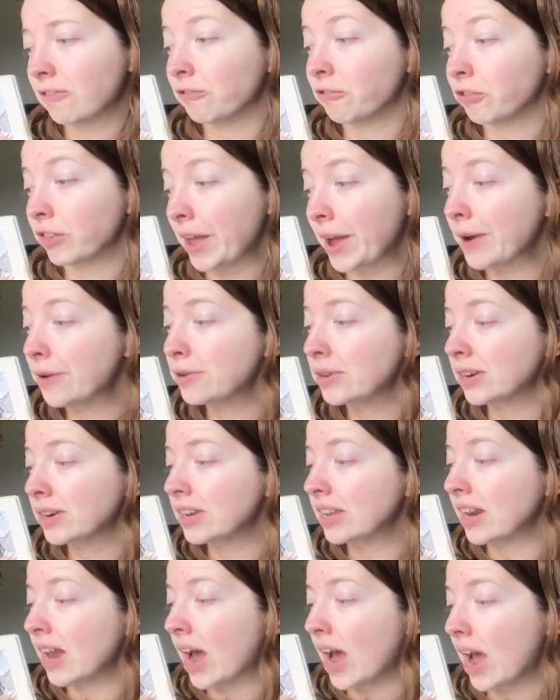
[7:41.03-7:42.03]
floundered
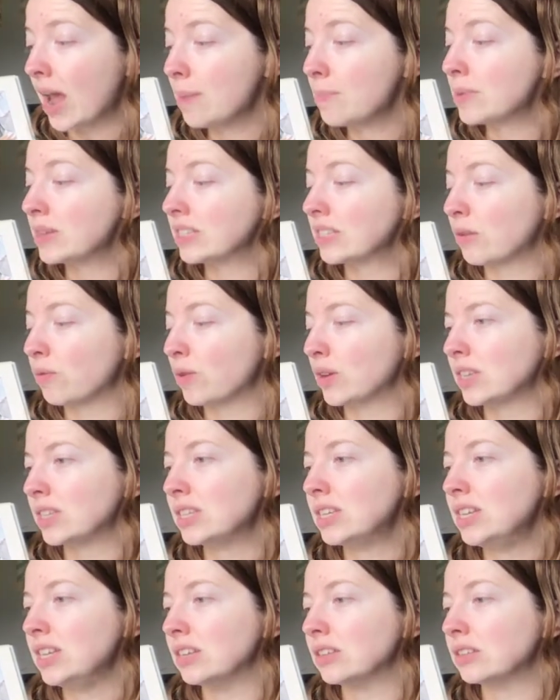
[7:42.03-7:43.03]
in high Pacific
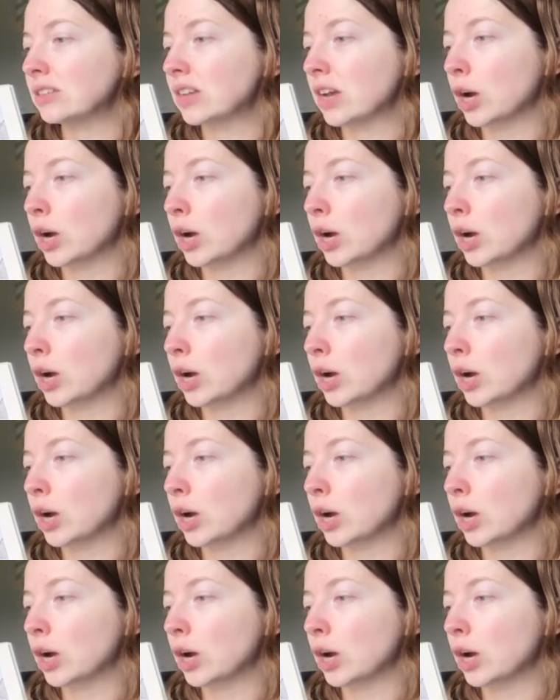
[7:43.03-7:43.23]
seas,